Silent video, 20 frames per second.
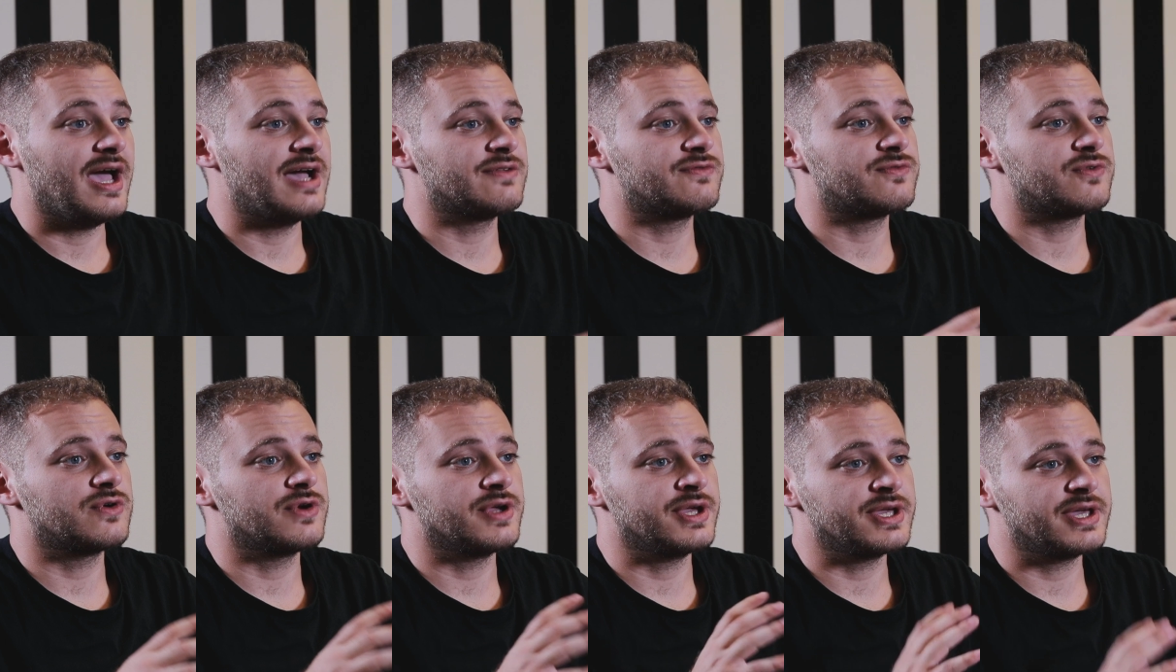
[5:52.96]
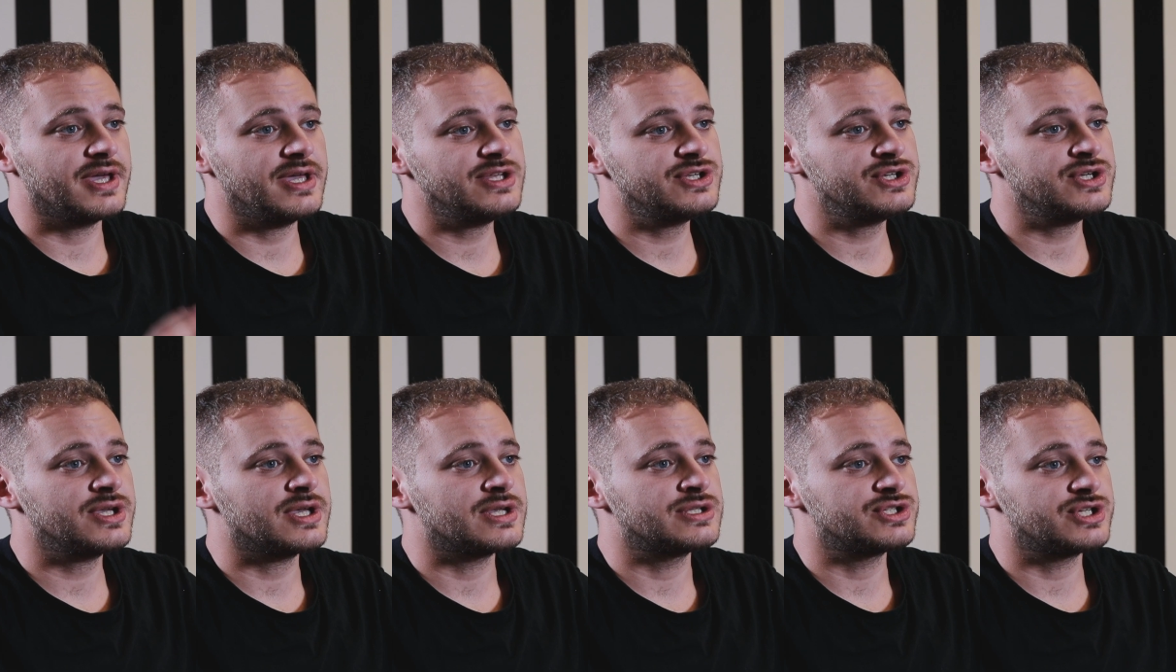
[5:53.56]
and for
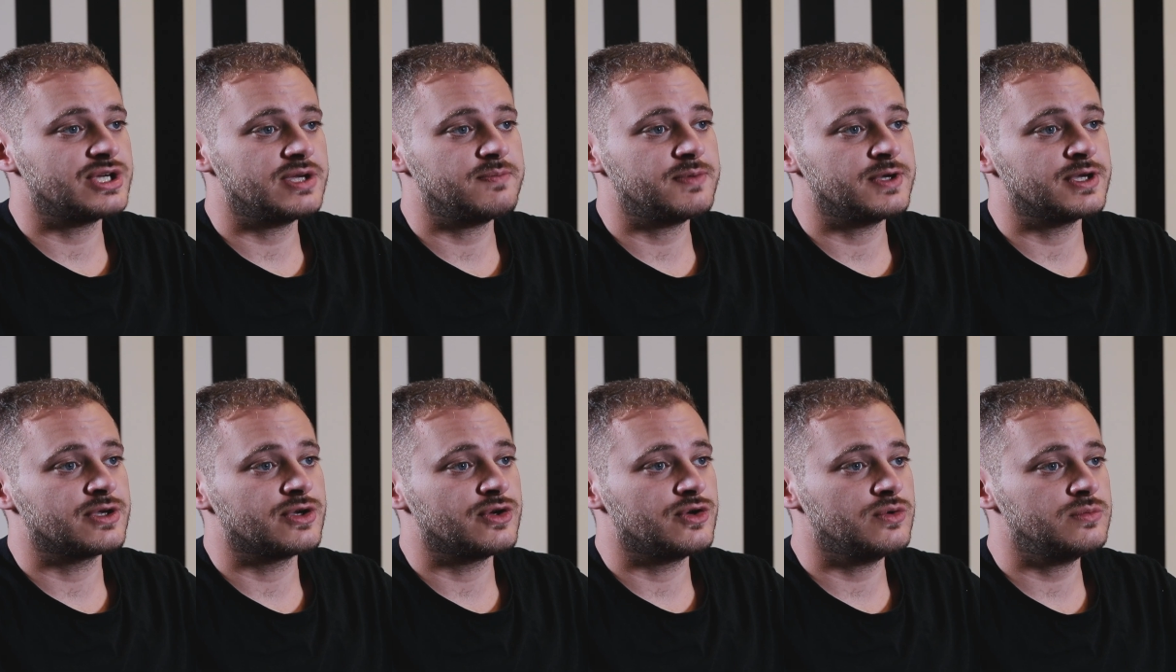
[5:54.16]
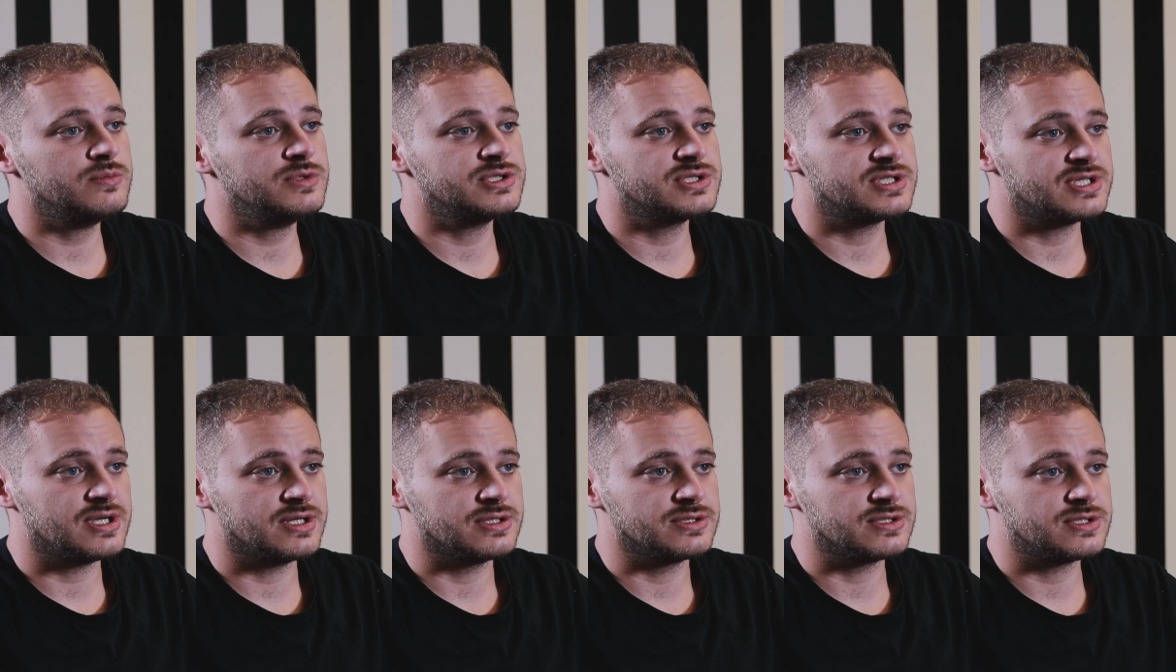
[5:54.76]
engaging and shaping human
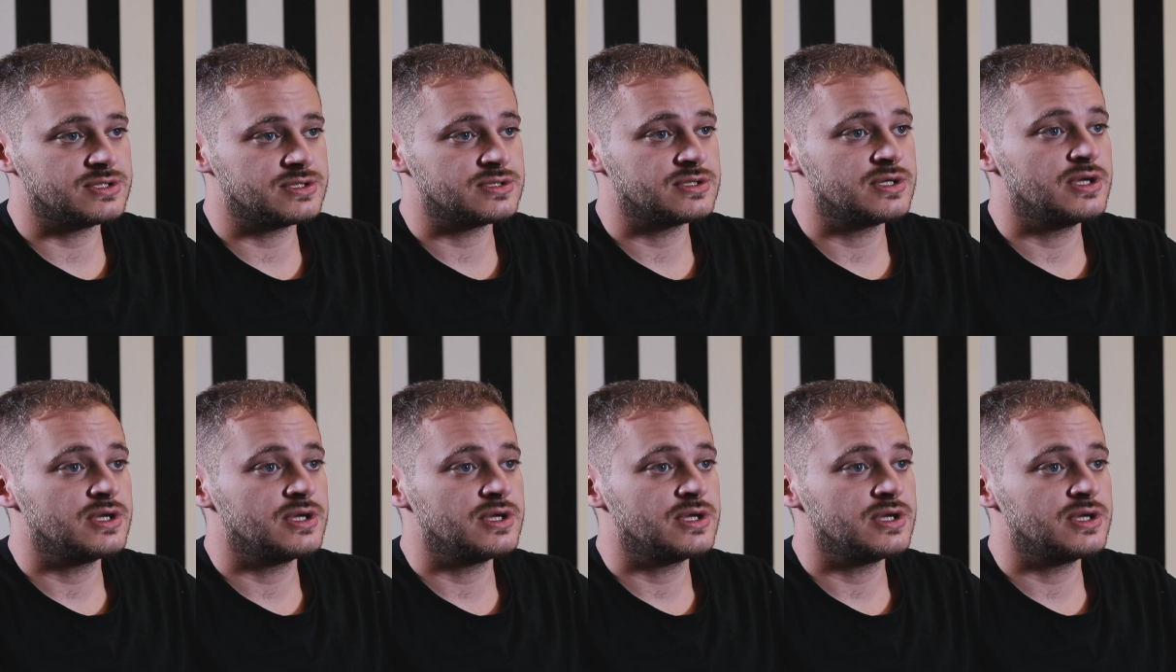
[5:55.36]
sense,